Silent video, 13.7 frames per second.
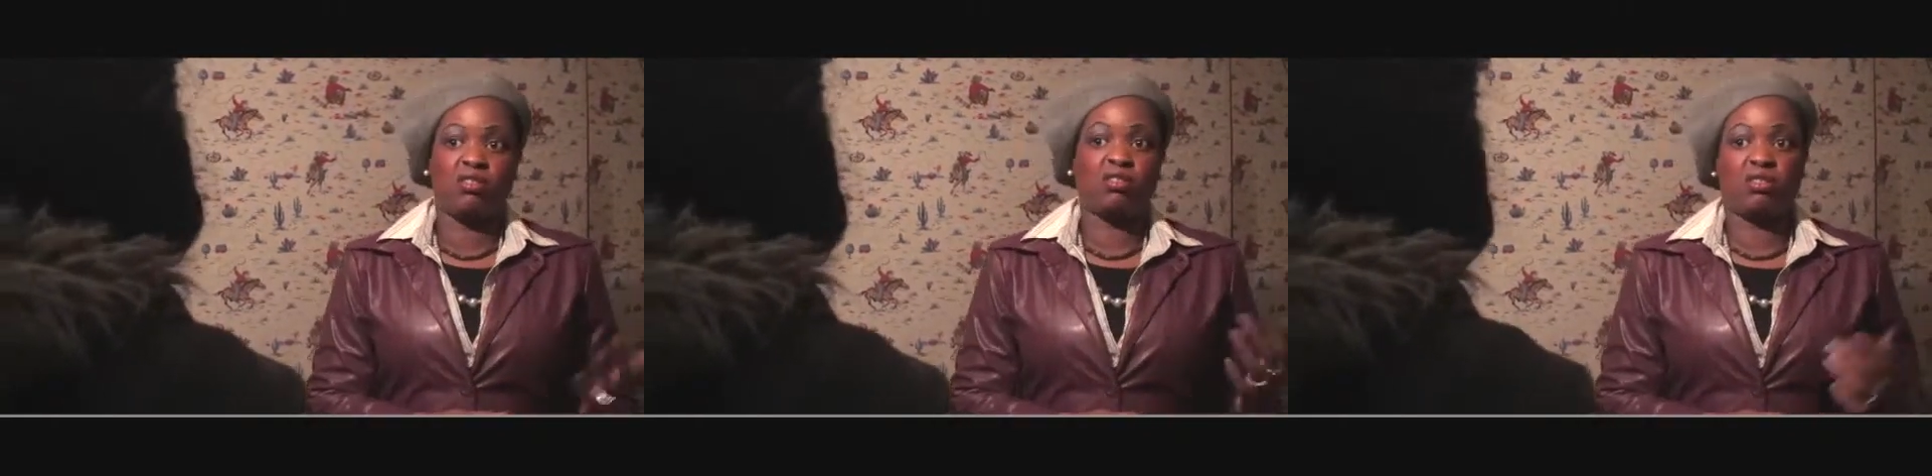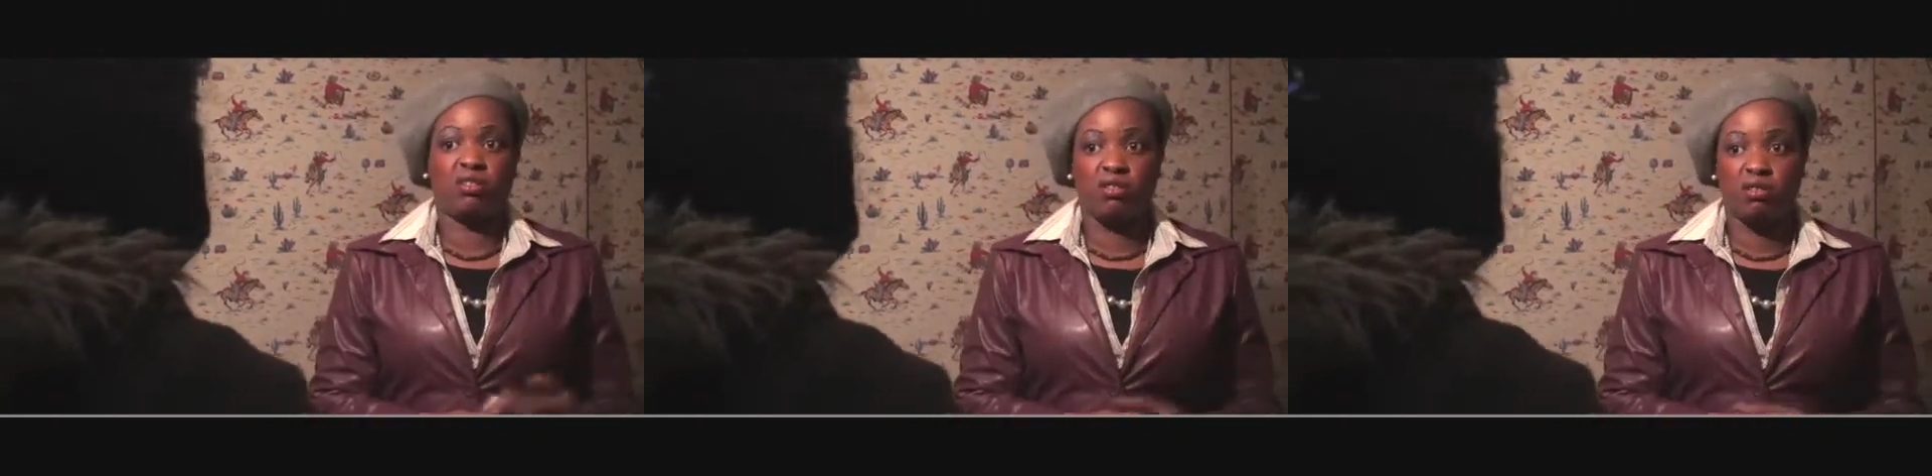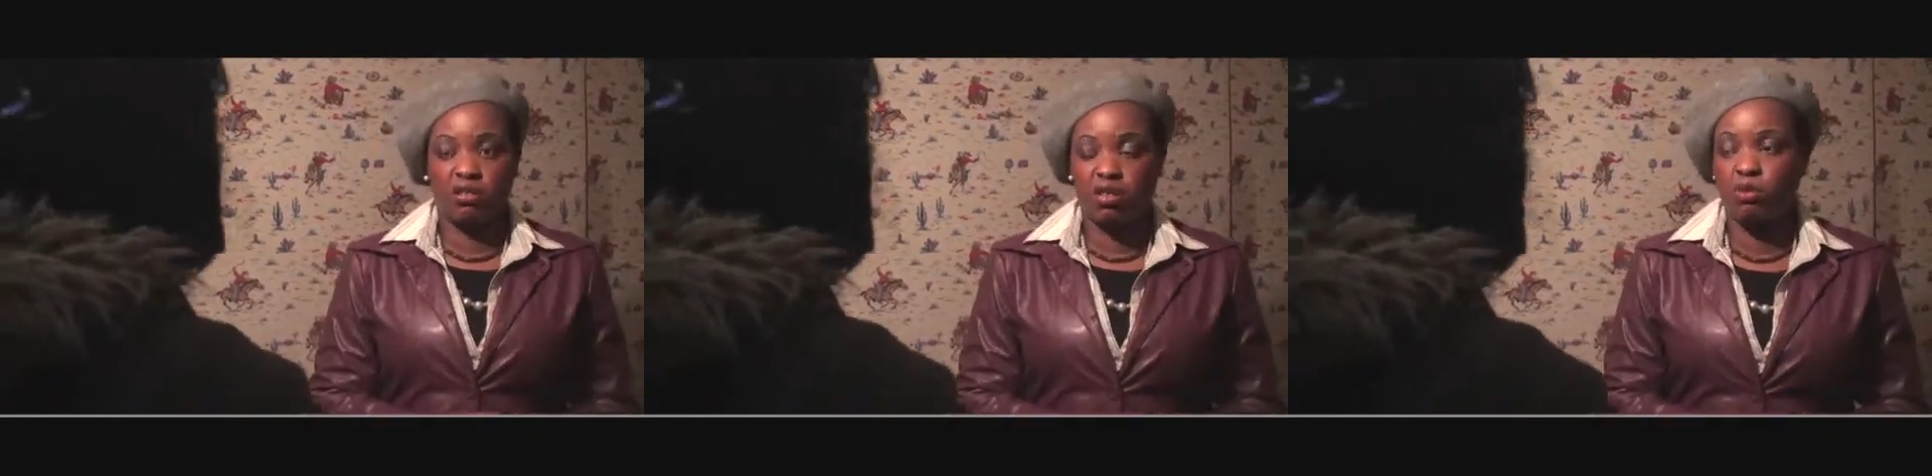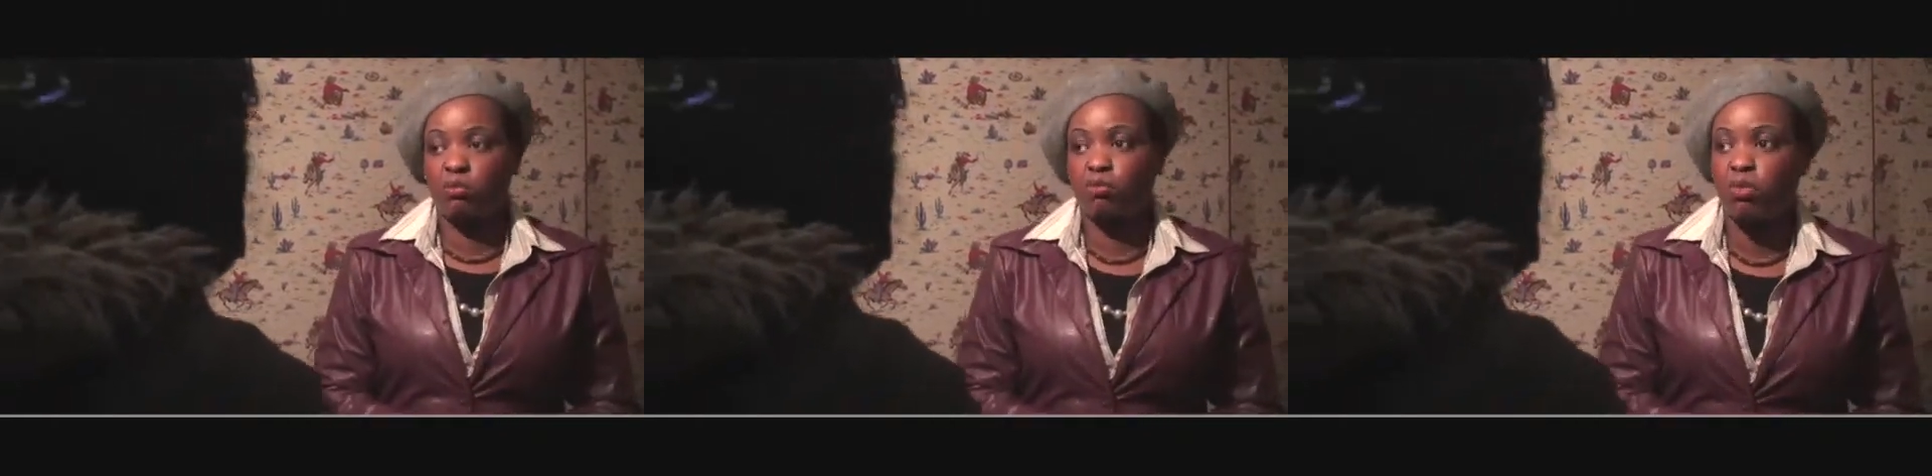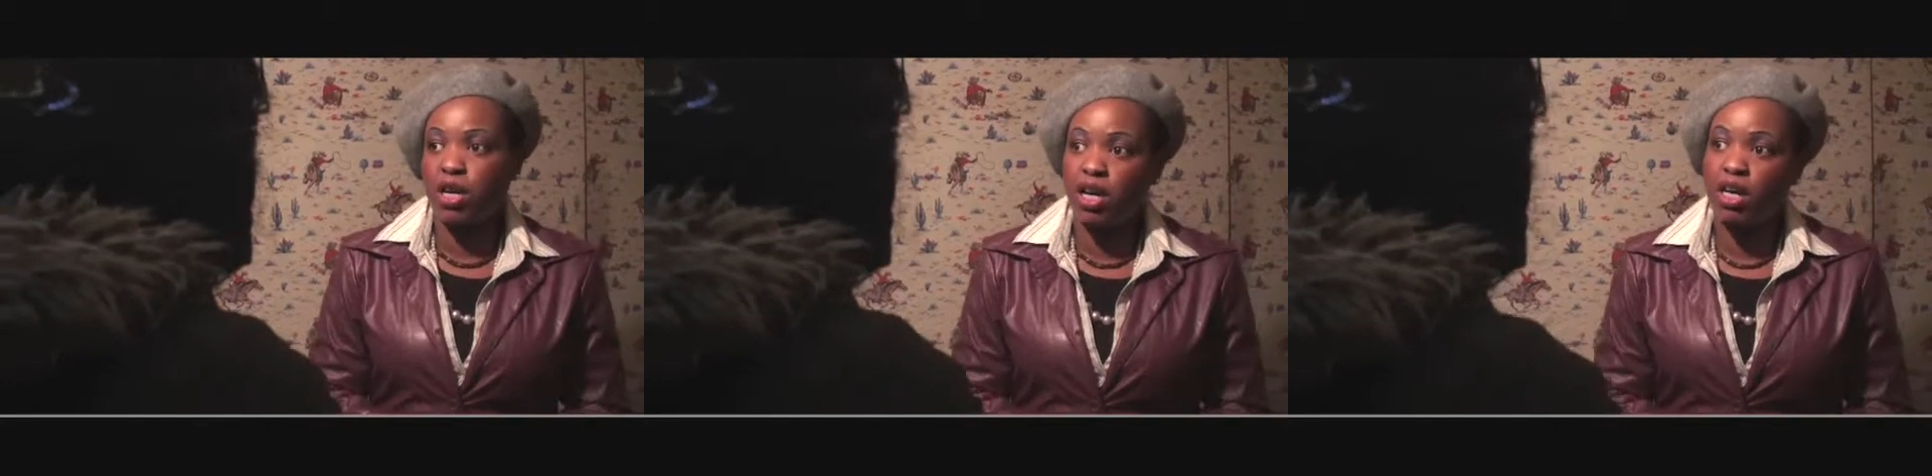London or
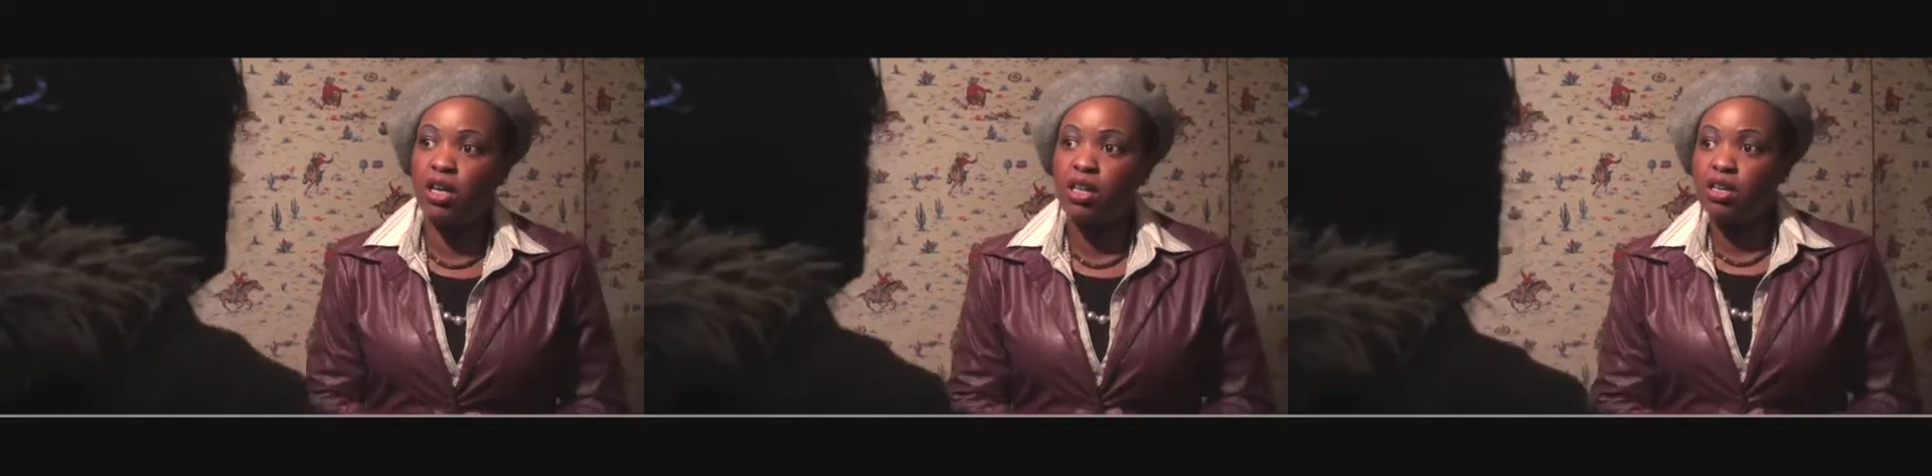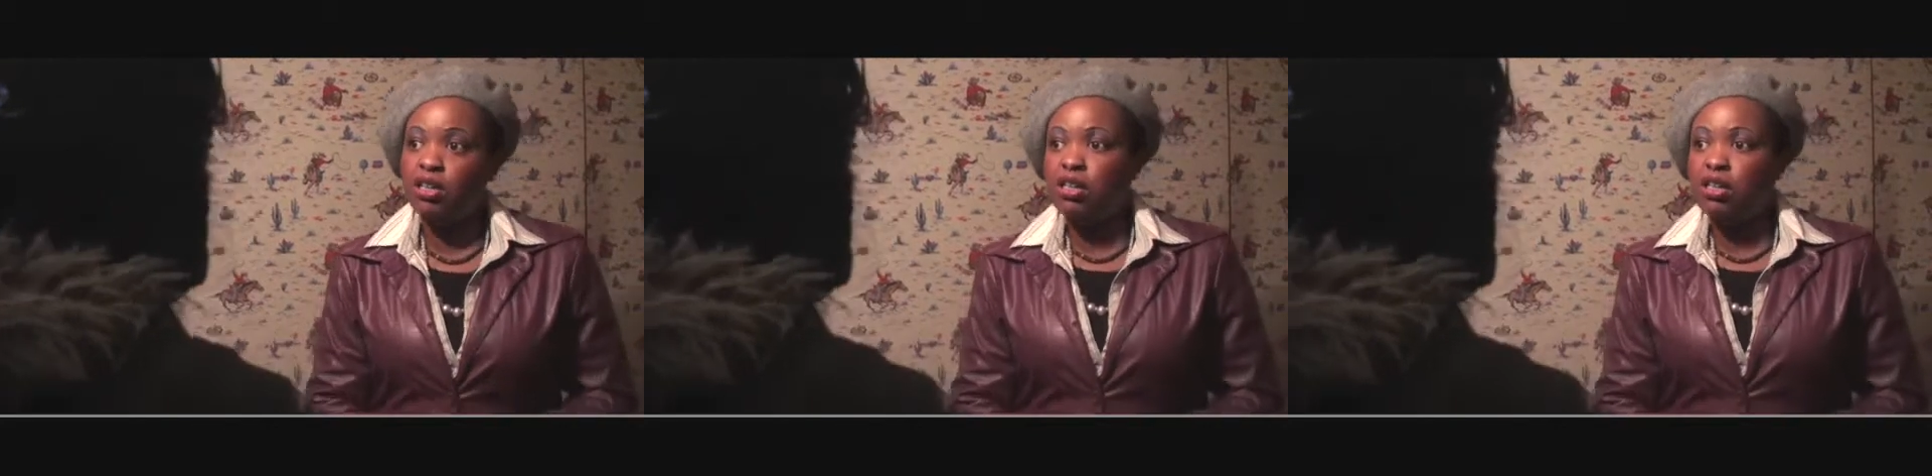somewhere.